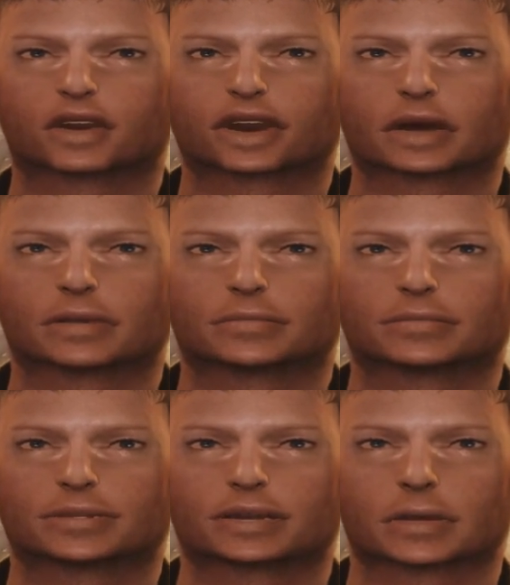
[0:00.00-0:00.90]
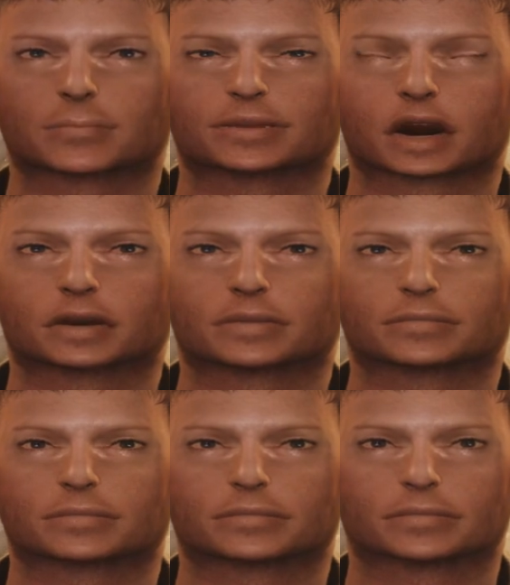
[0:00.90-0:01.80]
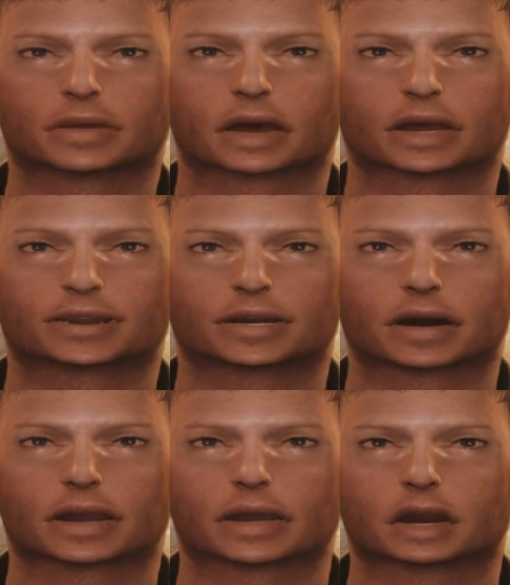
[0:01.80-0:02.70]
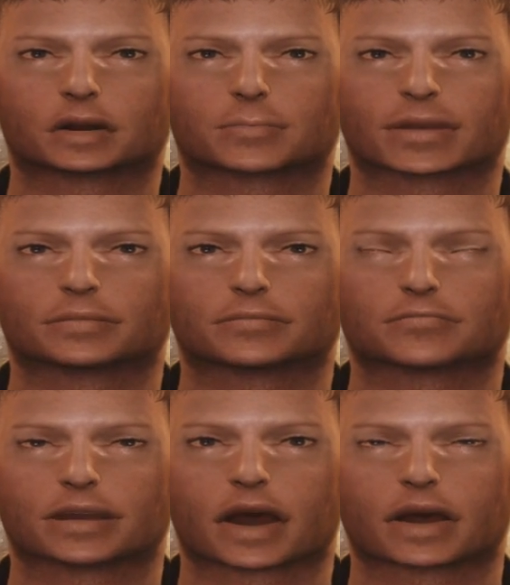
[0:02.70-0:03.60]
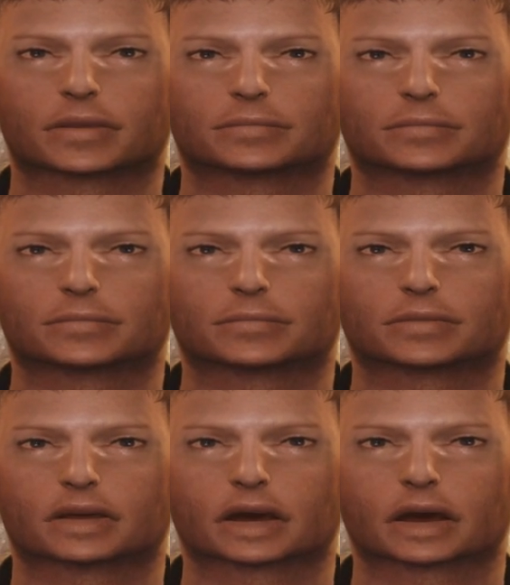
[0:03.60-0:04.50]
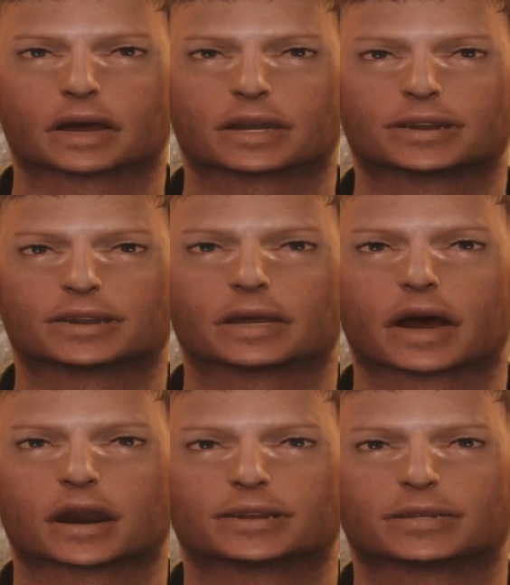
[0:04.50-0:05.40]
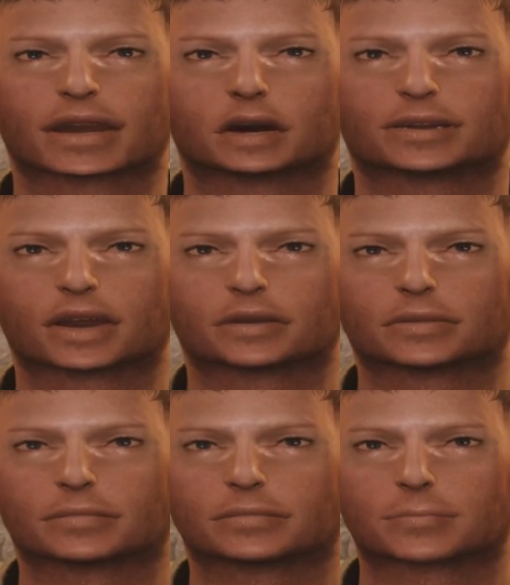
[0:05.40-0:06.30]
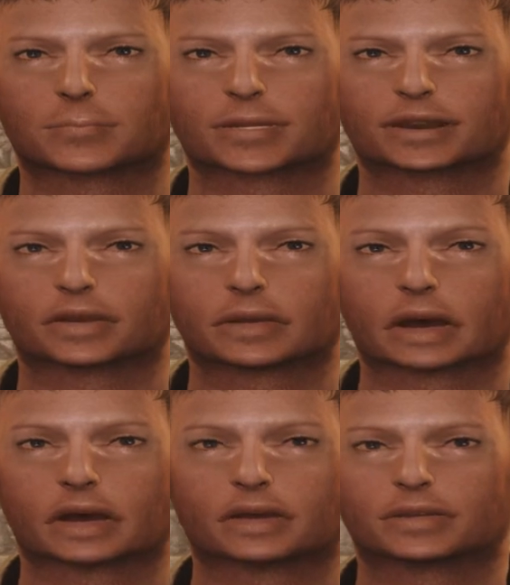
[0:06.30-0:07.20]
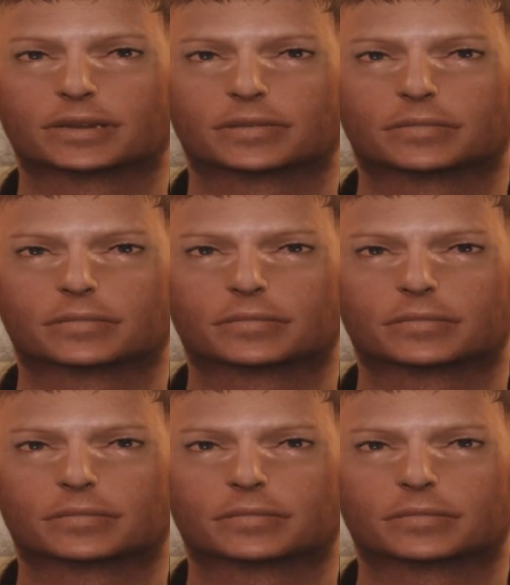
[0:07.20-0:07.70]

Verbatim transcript: sleep on, I will bring you to the trapdoor under your bed. If you go downstairs, you will meet the dogs.